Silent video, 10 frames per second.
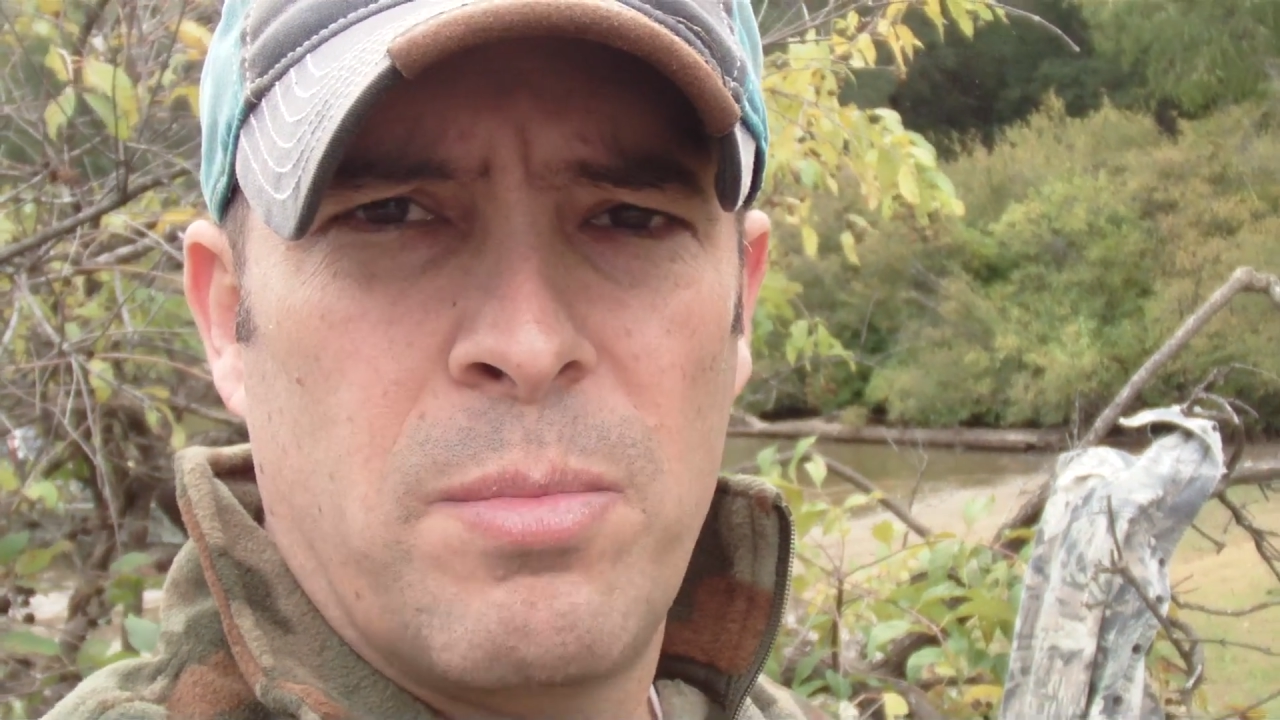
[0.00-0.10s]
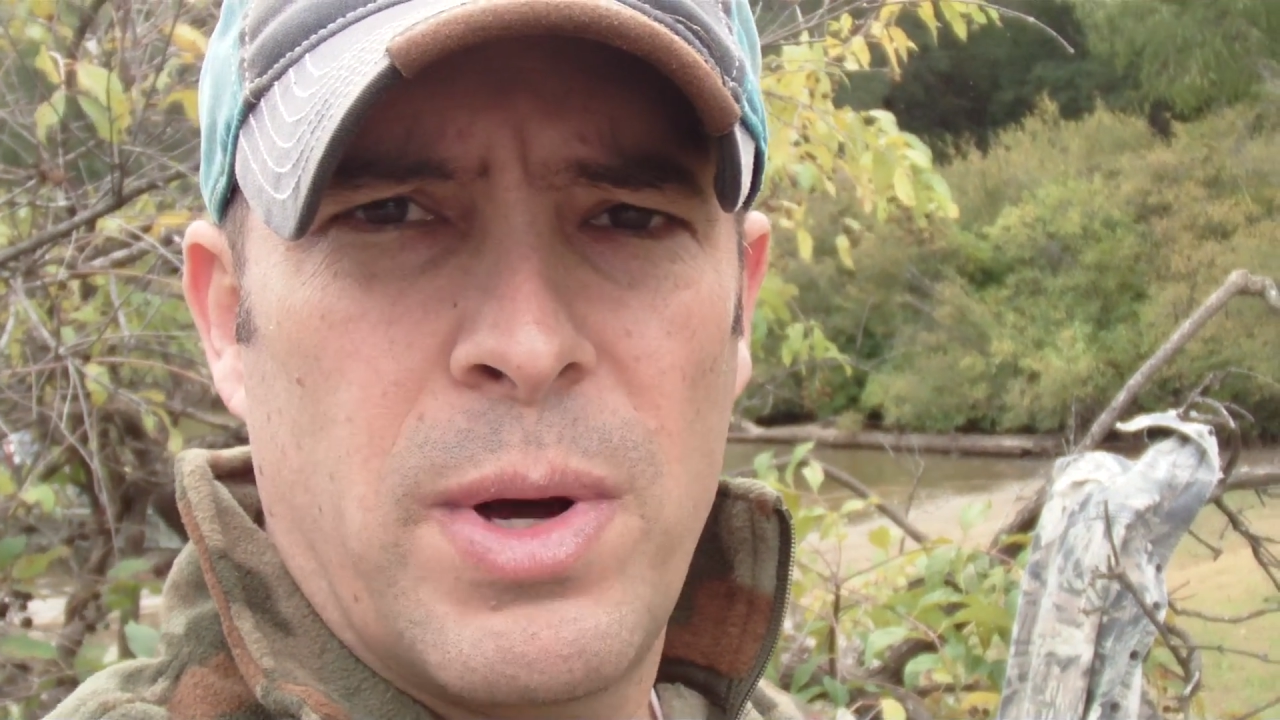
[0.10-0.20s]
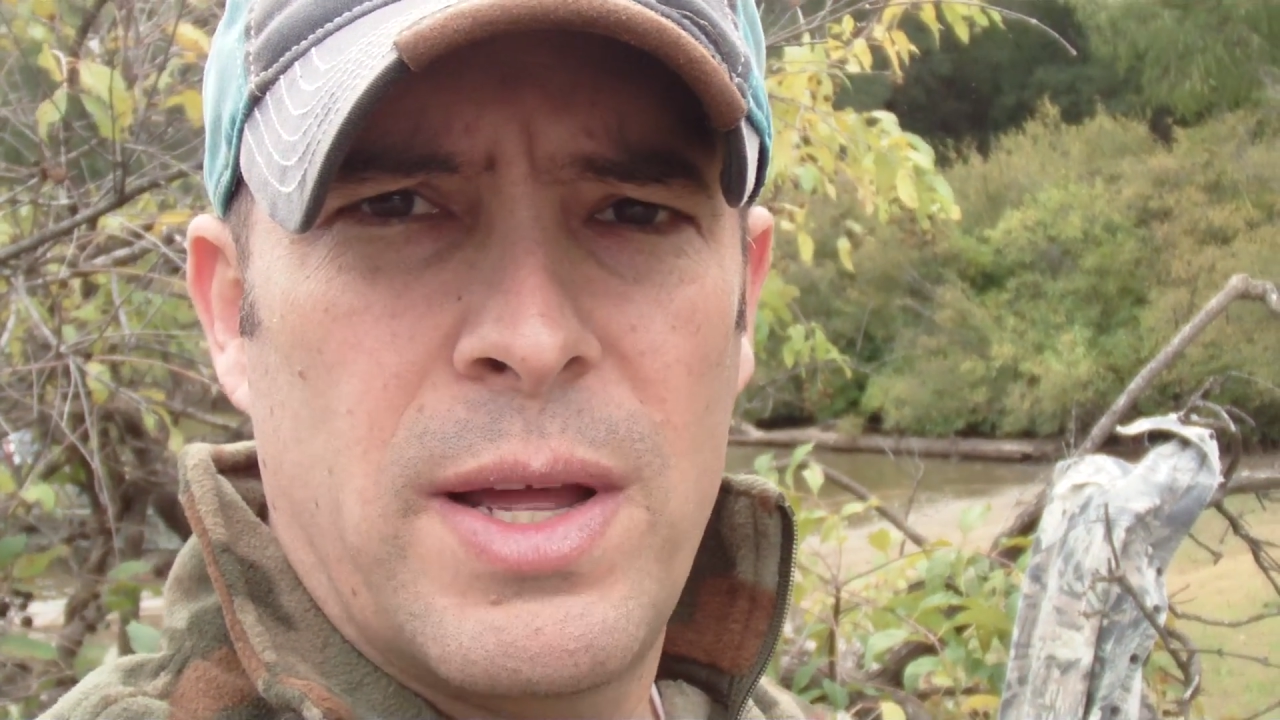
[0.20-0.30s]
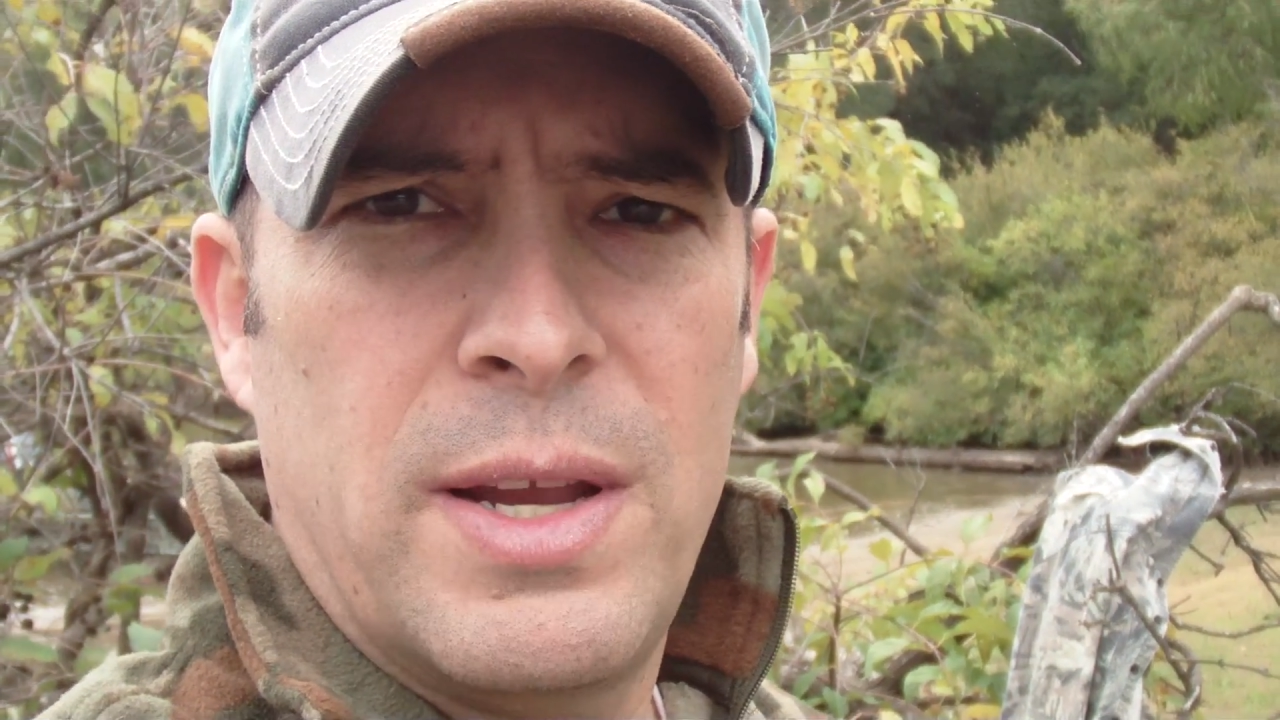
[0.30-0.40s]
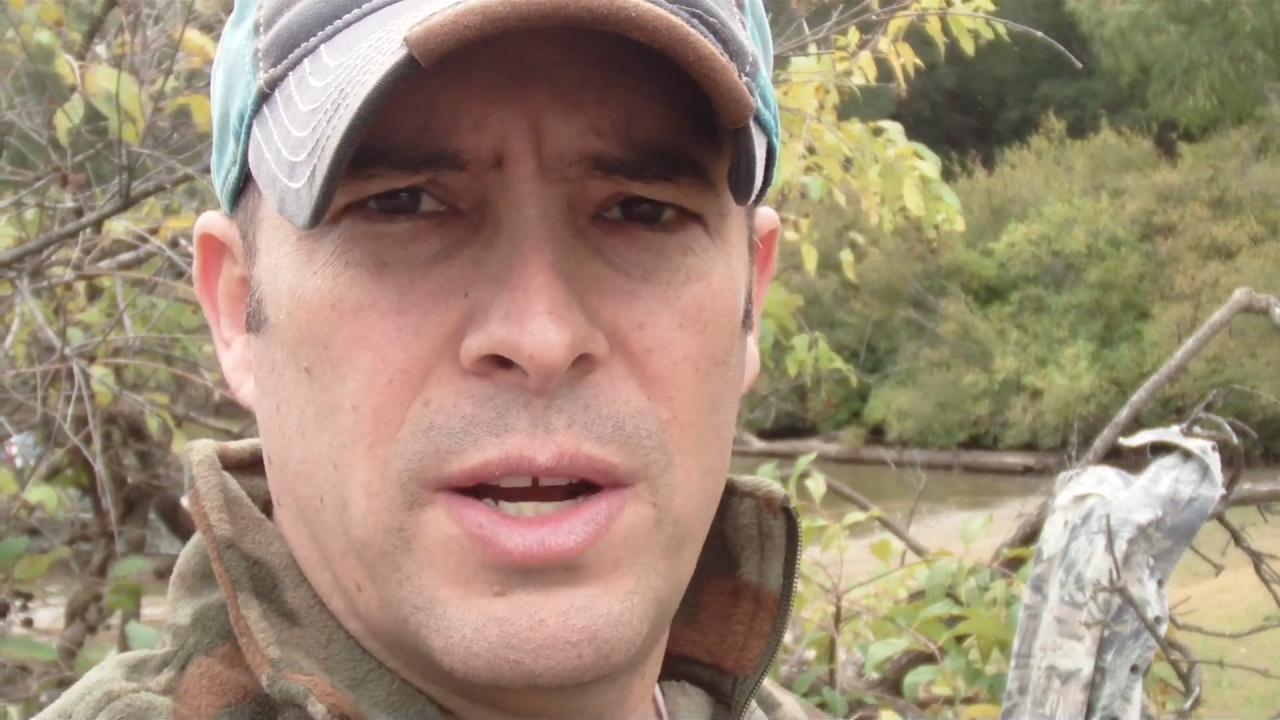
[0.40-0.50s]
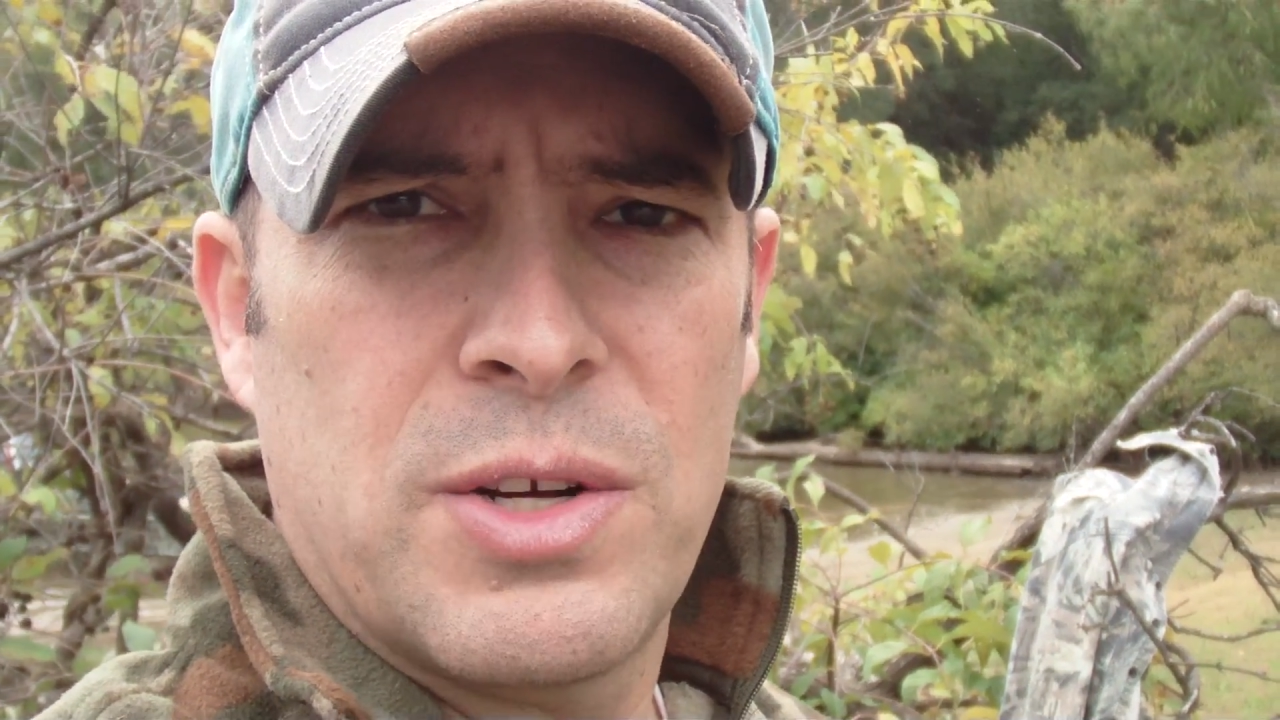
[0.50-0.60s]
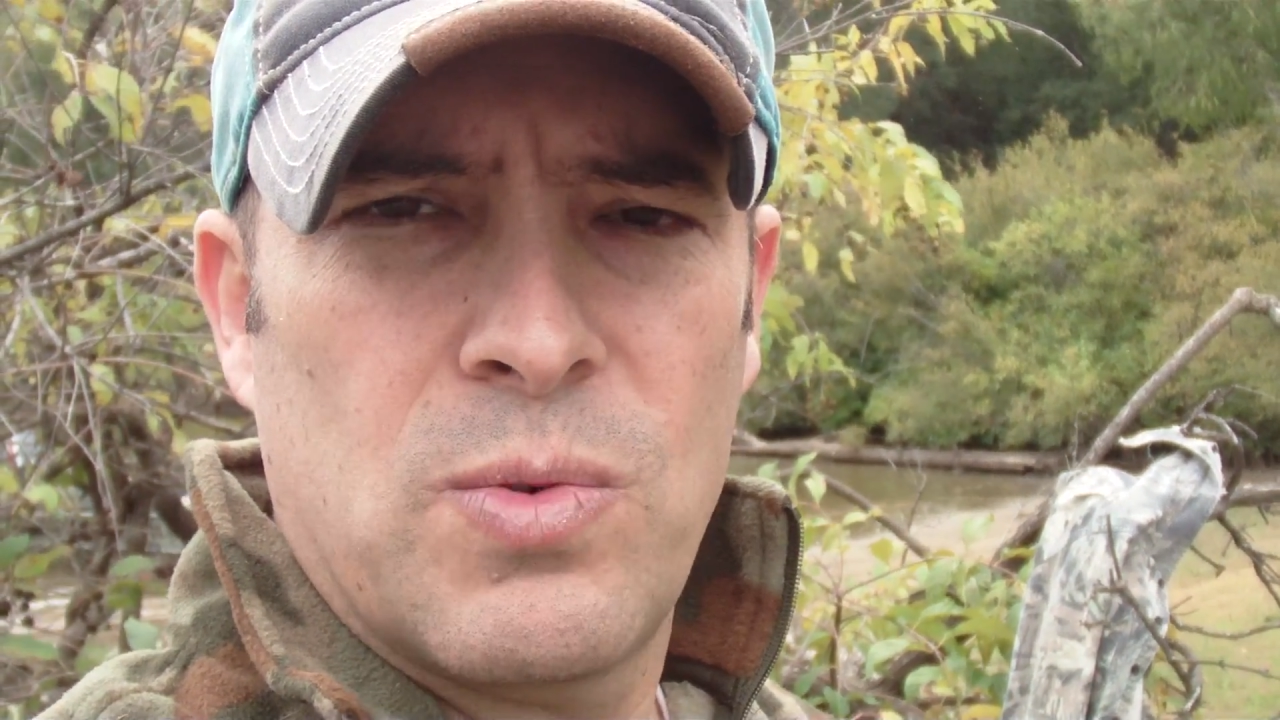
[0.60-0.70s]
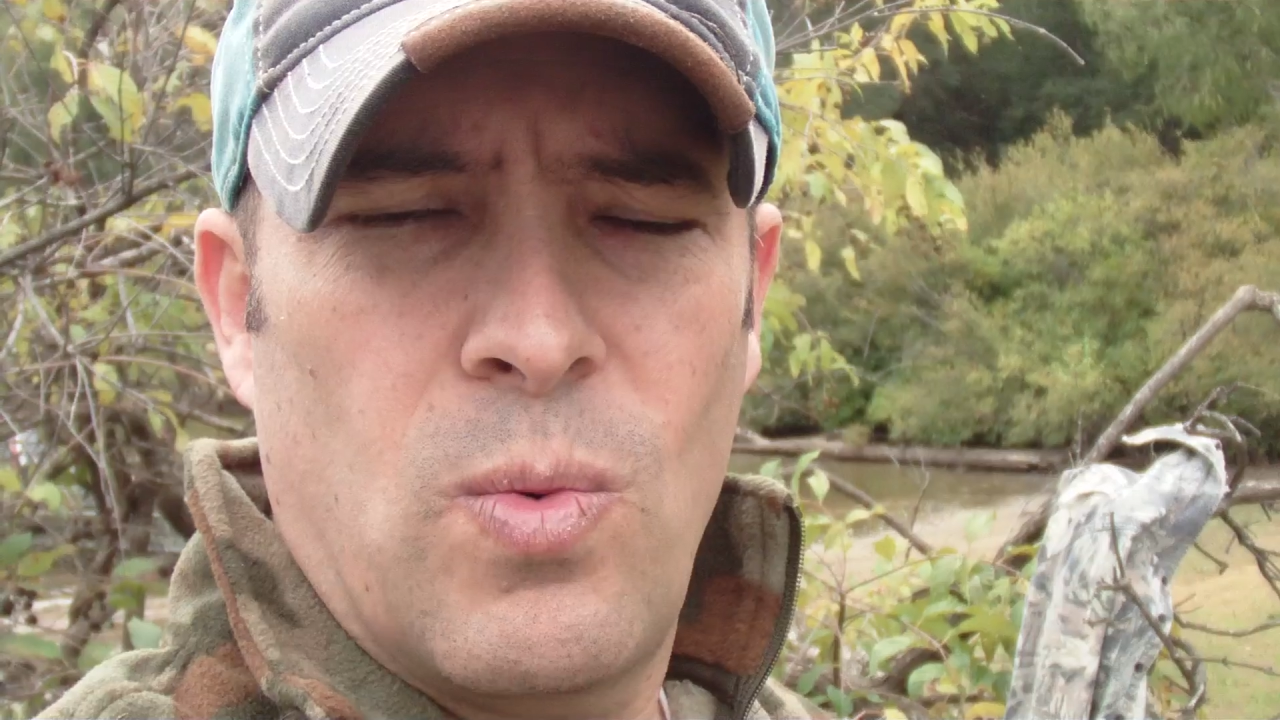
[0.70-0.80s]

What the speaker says: But here's